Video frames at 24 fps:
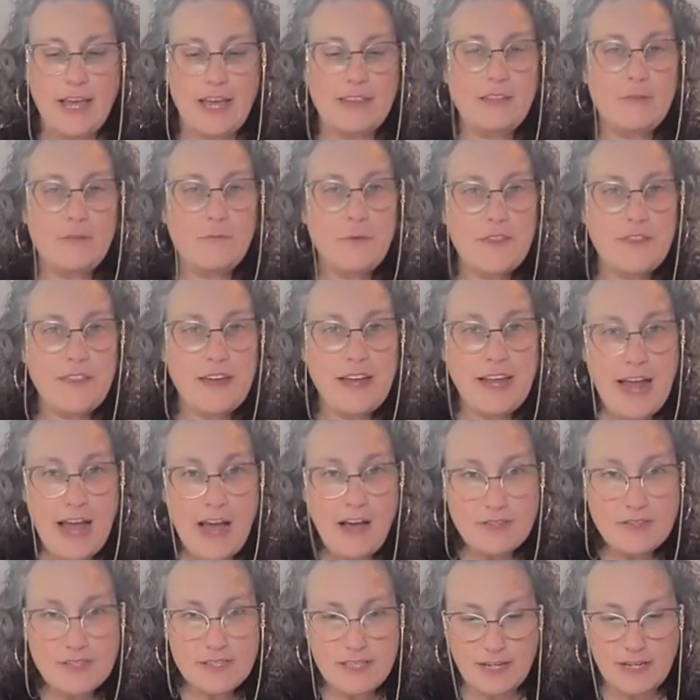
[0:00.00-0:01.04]
And then with that
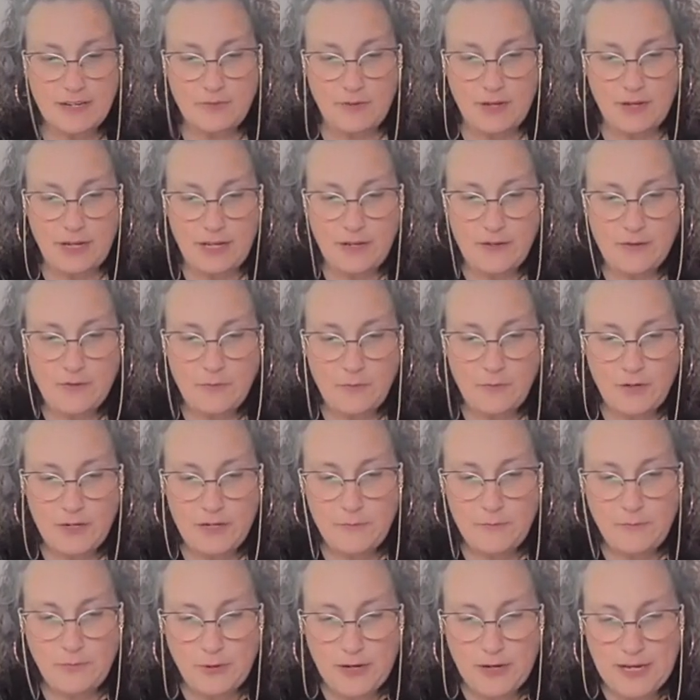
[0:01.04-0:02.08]
outside ring, we're
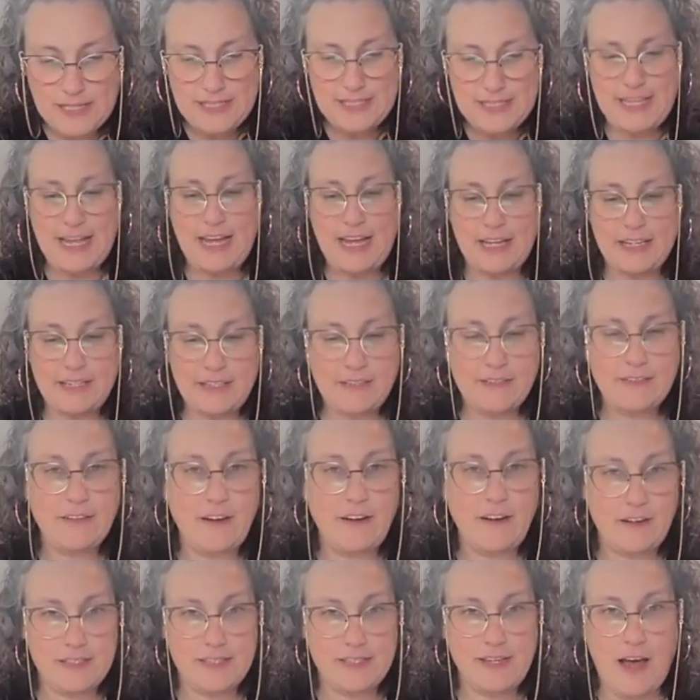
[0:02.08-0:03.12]
going to press that
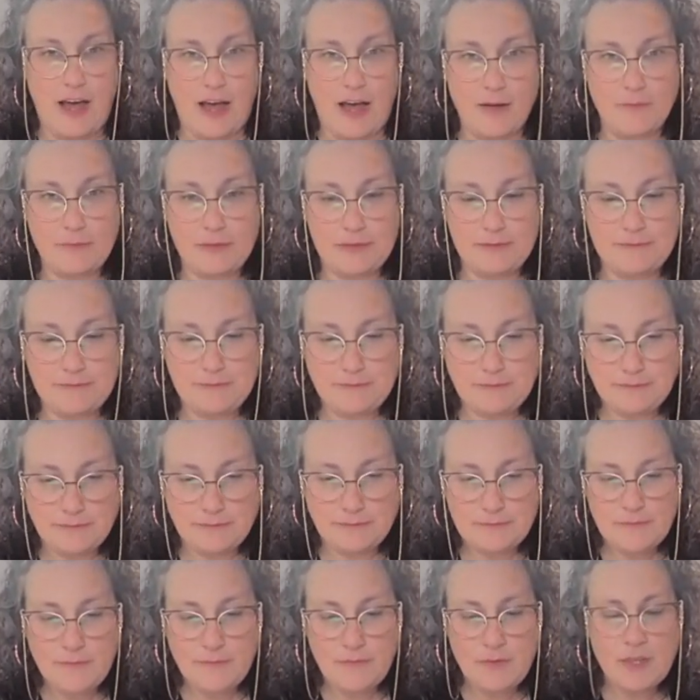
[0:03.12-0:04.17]
on top.
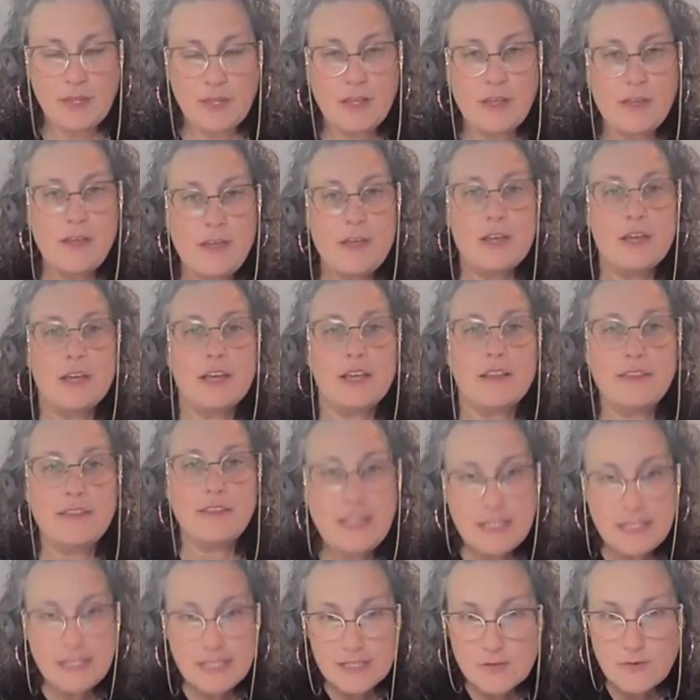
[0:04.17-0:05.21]

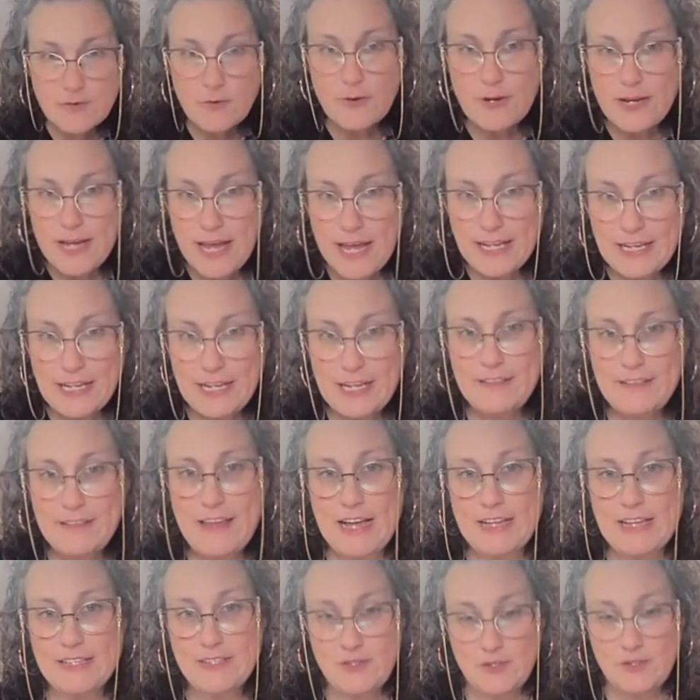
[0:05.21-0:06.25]
This is creating
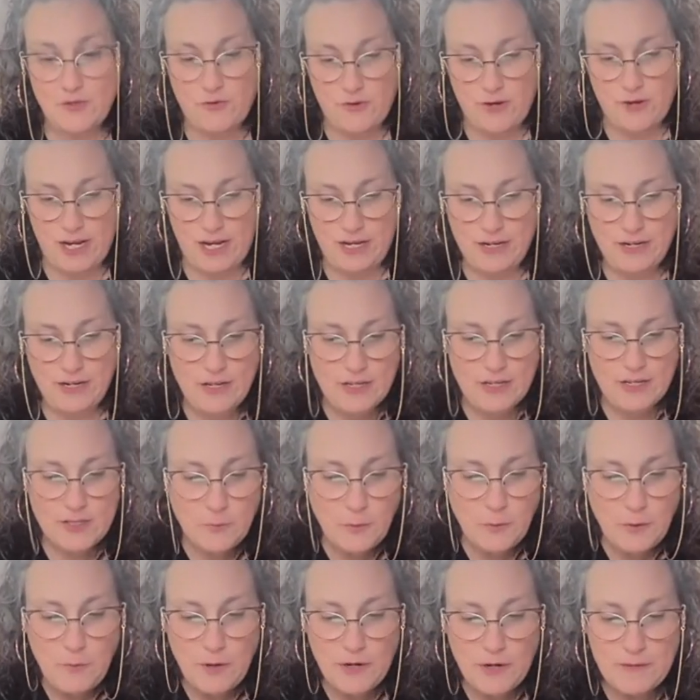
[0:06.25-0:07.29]
that screen.
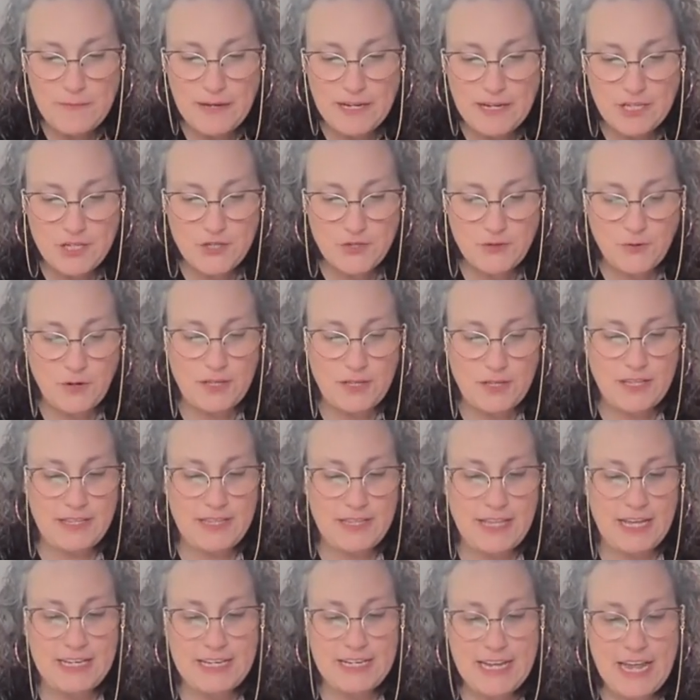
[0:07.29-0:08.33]
So we want to make sure
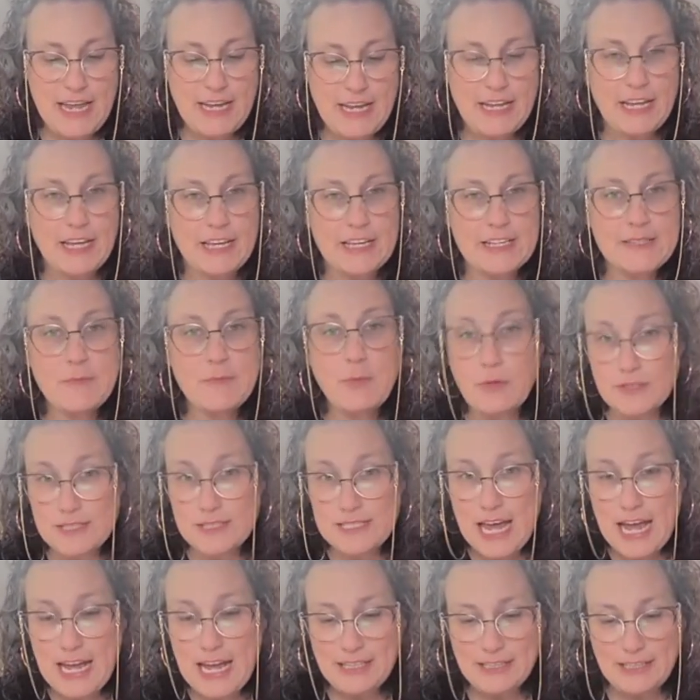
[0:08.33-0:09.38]
that that netting is
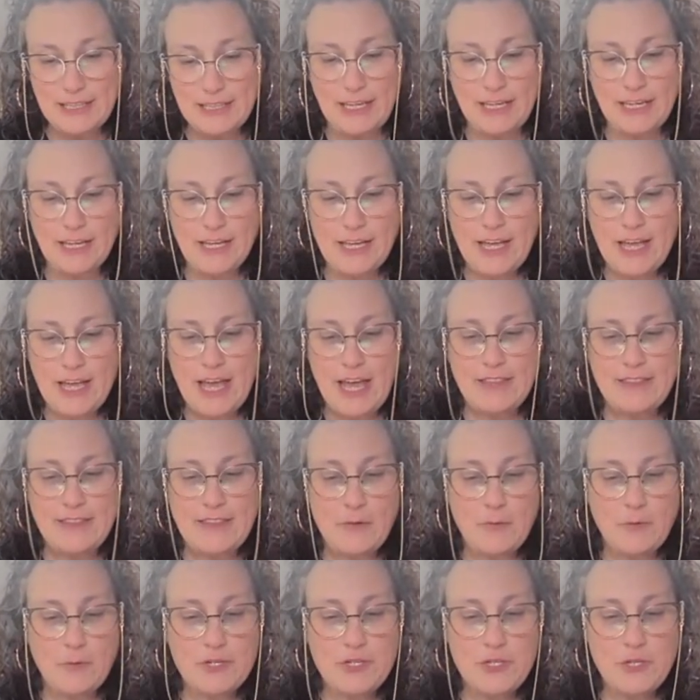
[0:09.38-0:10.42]
pulled tightly
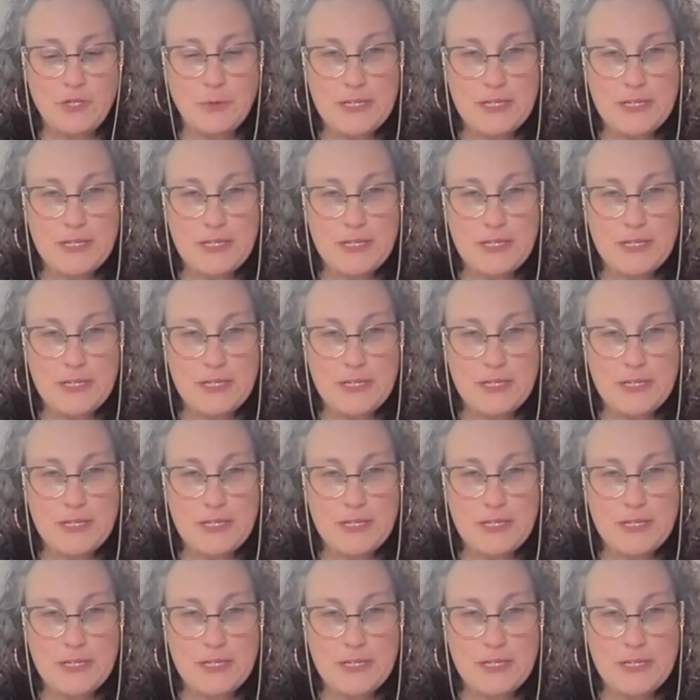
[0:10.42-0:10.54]
and that we're